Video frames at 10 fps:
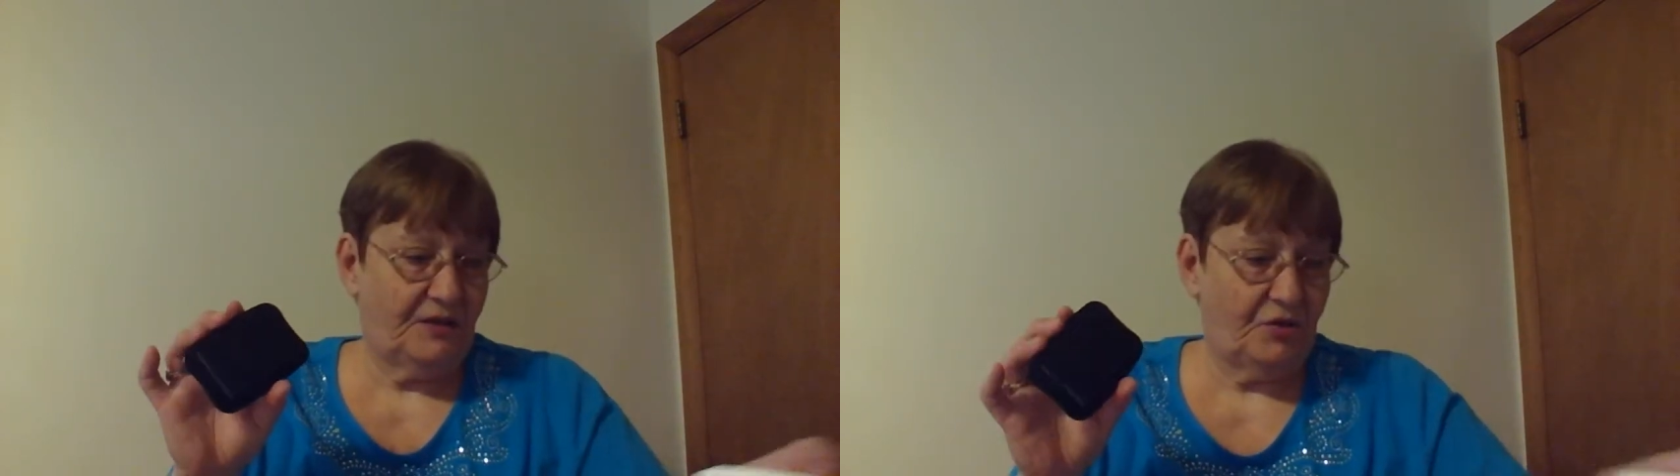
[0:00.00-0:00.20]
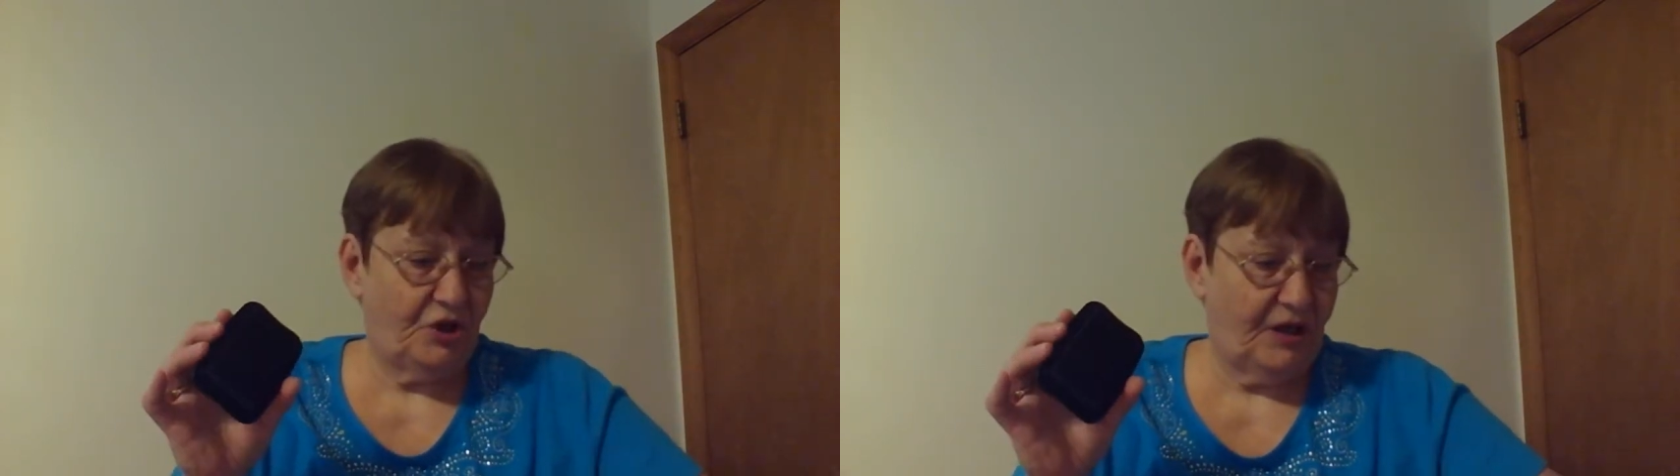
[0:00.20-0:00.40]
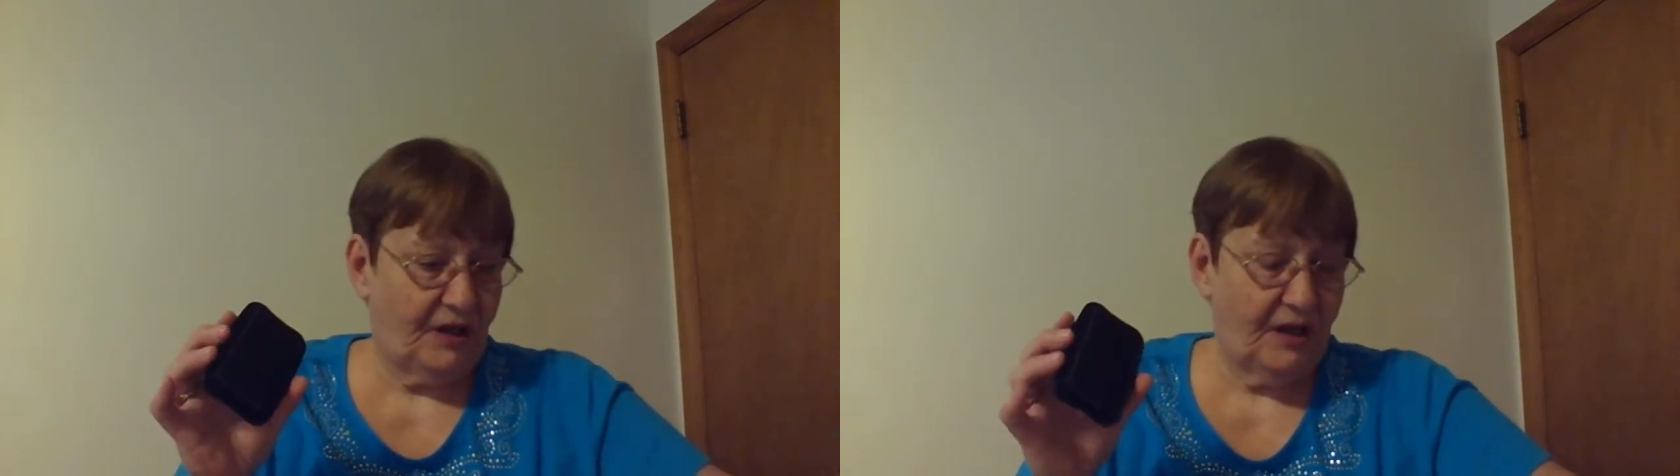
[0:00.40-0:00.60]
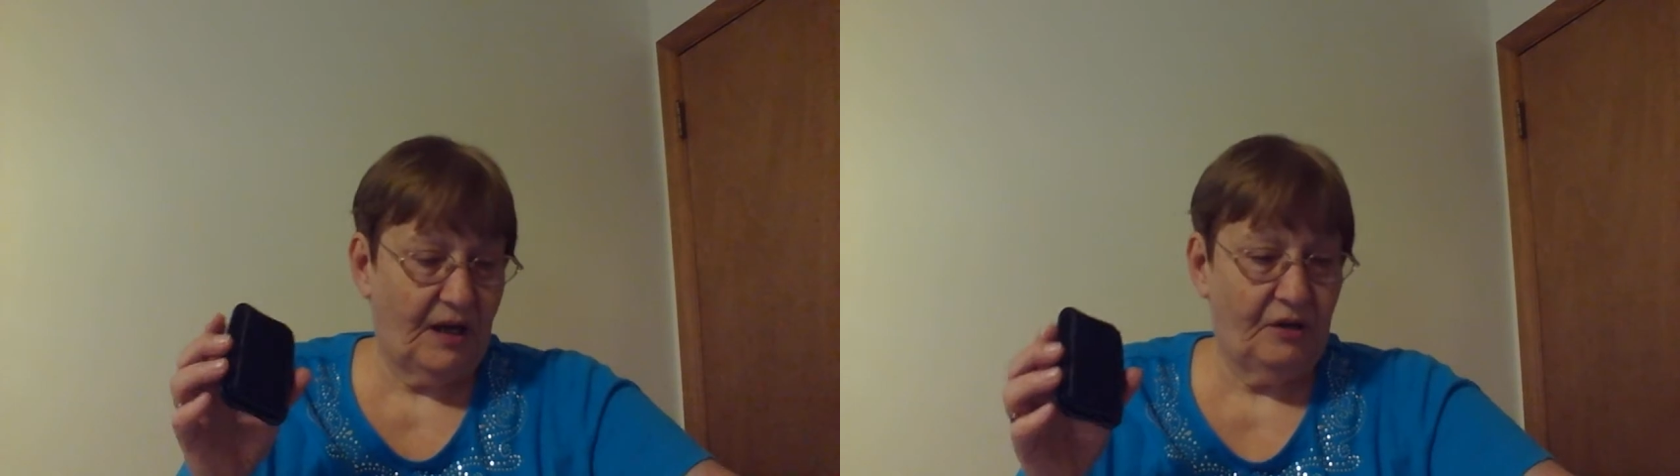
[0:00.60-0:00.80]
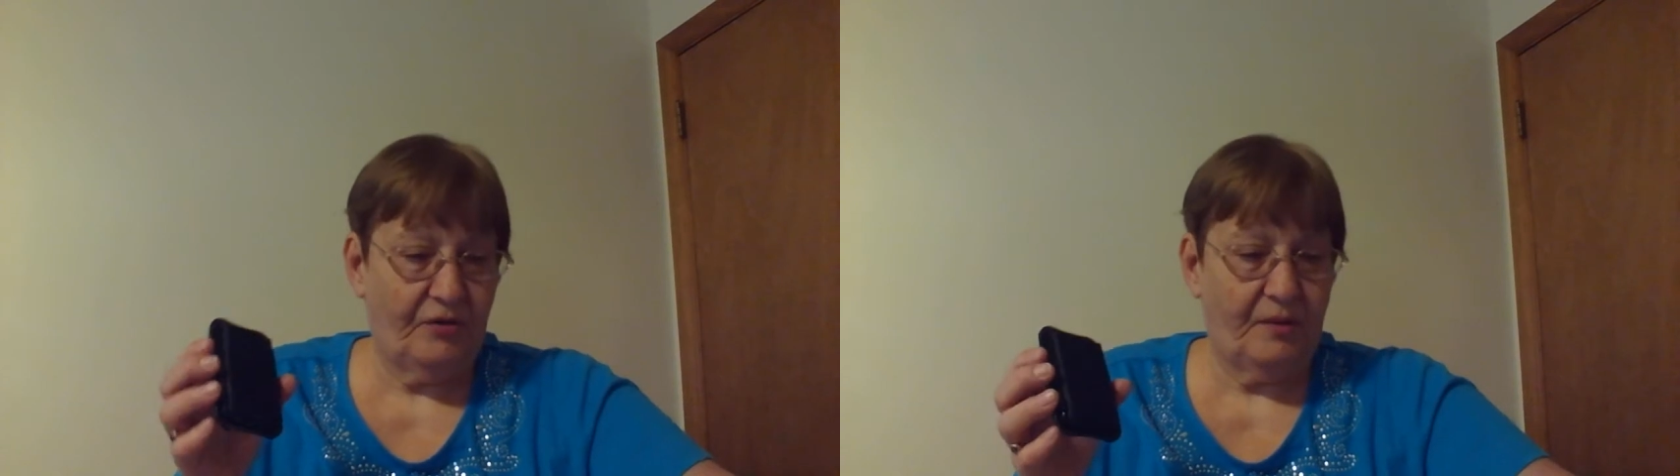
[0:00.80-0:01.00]
so she can
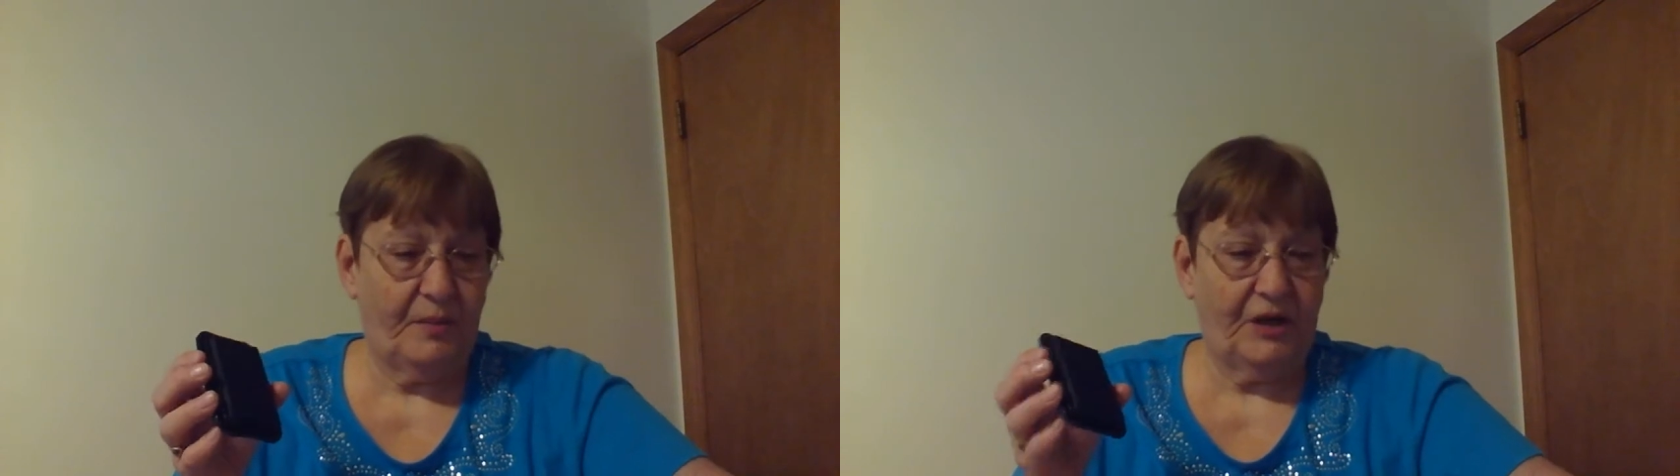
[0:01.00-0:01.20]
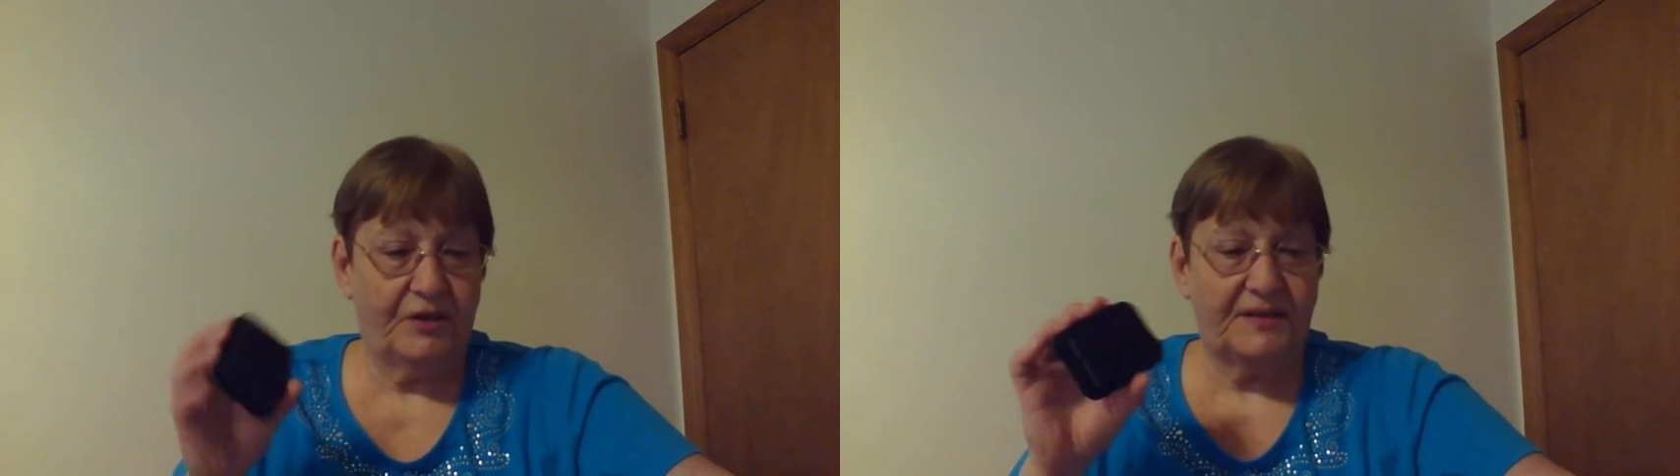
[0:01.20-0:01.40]
color them because